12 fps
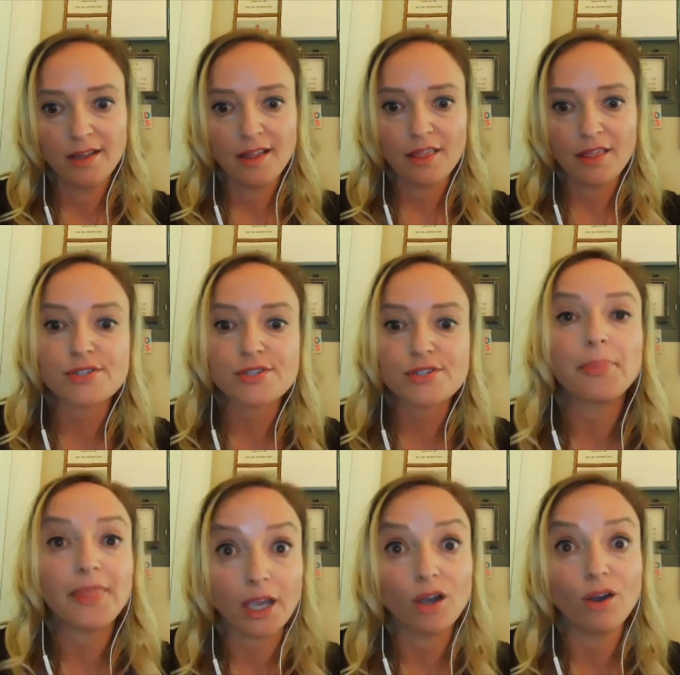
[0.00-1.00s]
there's
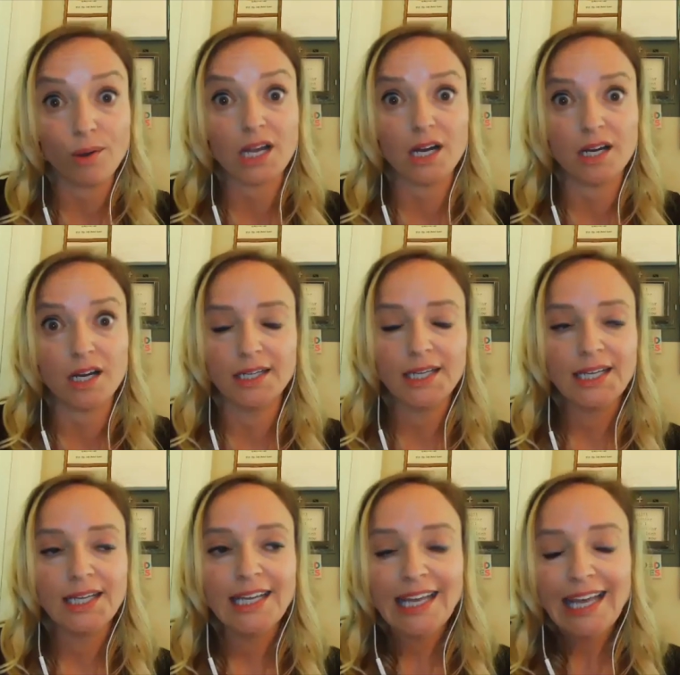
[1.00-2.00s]
something going on.
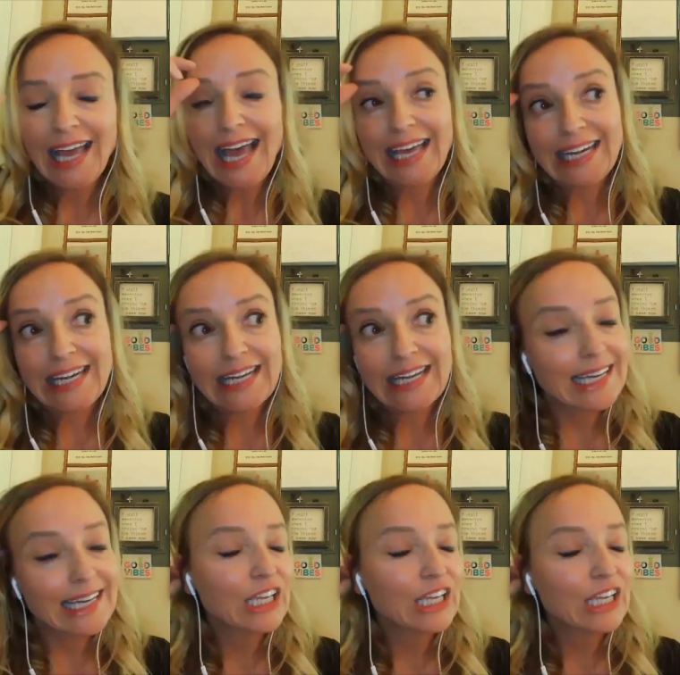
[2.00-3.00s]
And,
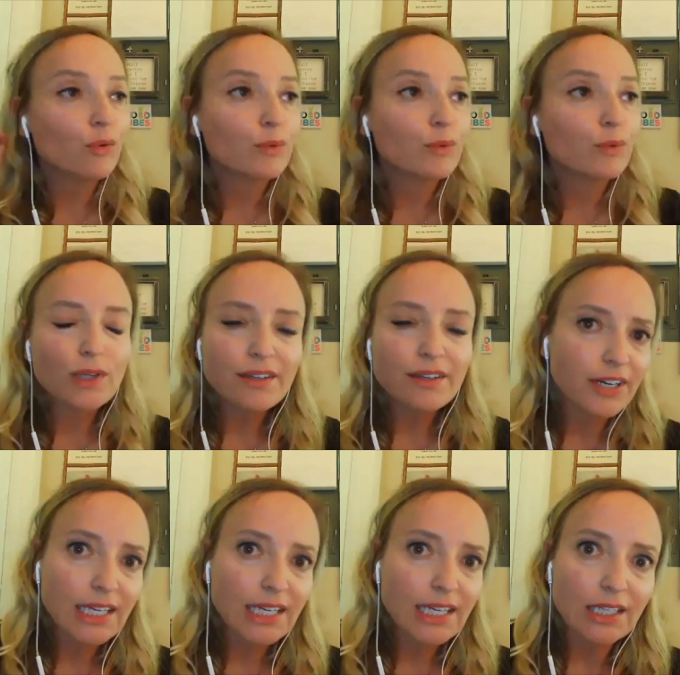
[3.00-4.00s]
you know, it's really
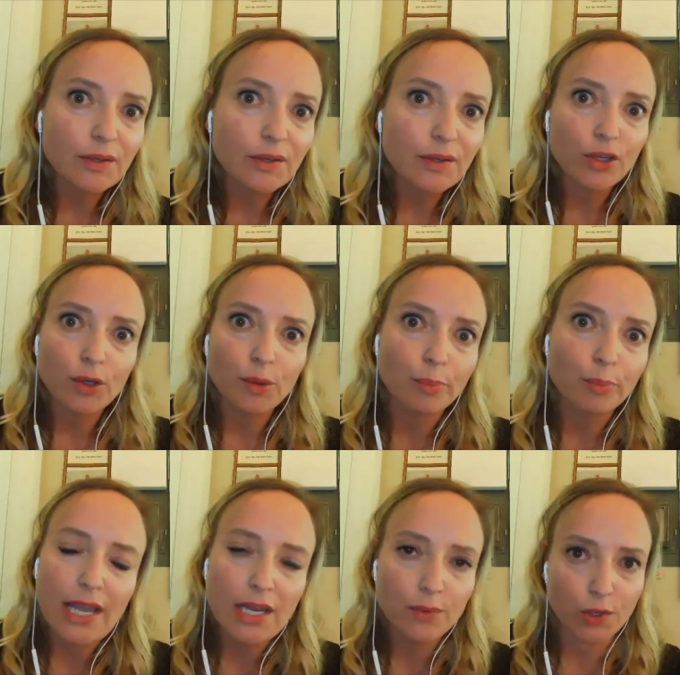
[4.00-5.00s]
funny how your
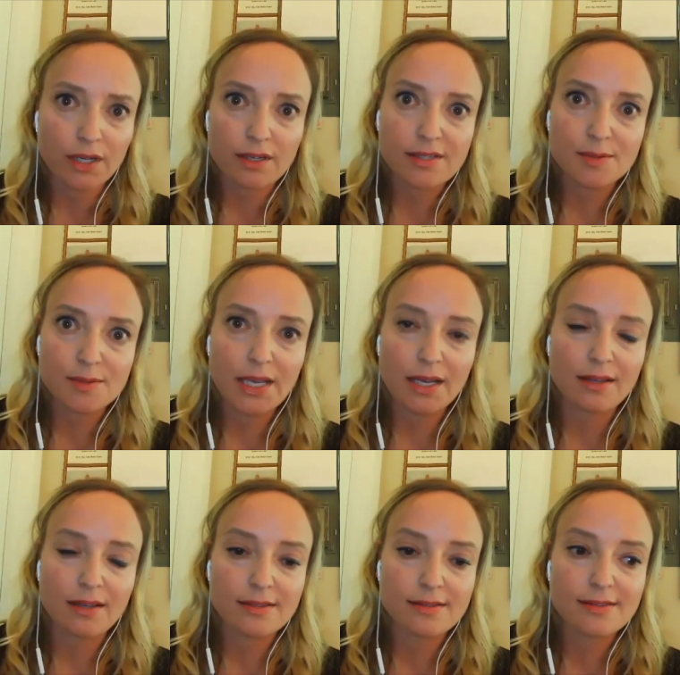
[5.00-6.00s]
brain works,
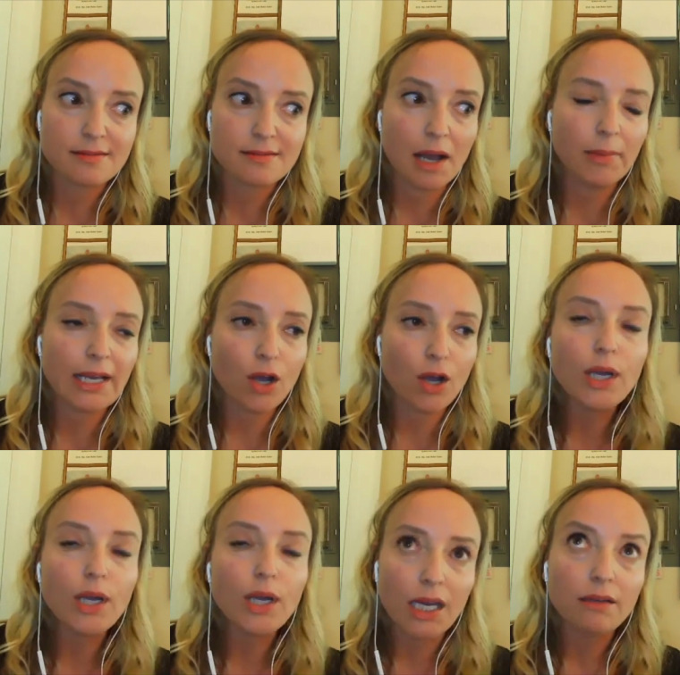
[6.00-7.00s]
because I'm like,
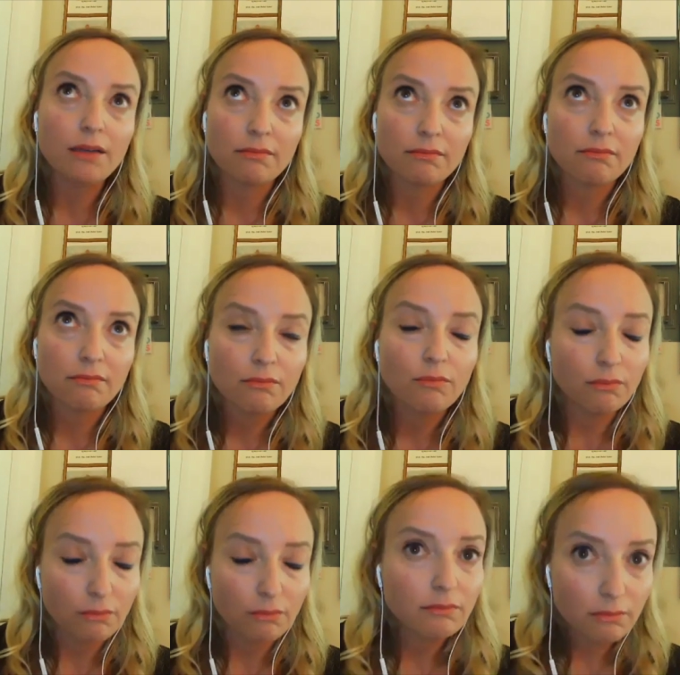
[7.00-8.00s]
okay,
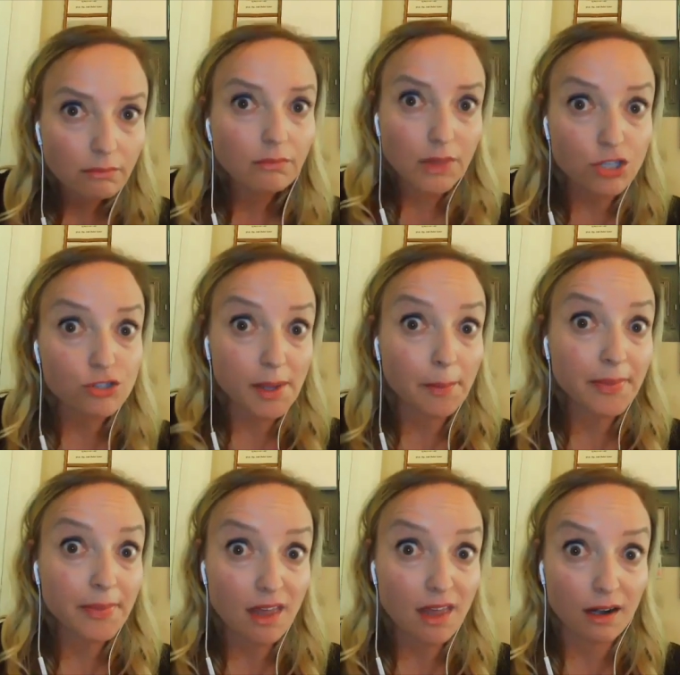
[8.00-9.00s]
there's
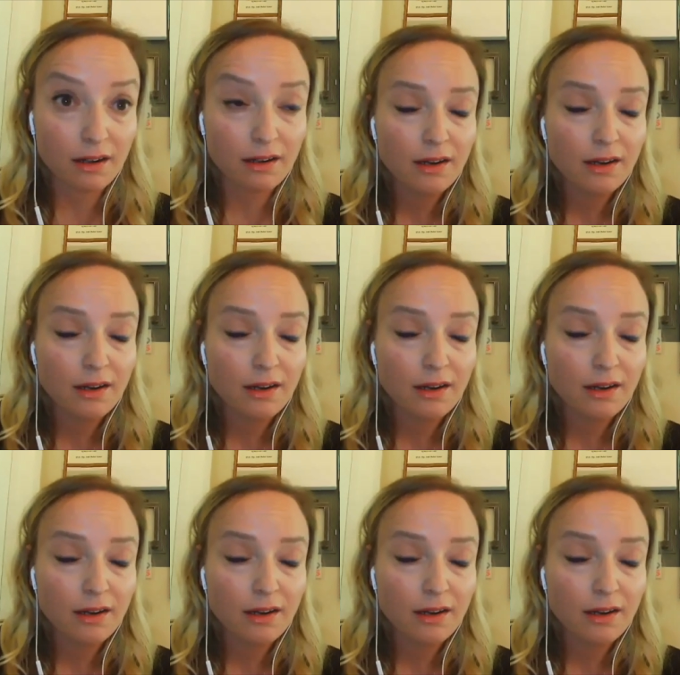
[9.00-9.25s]
something there.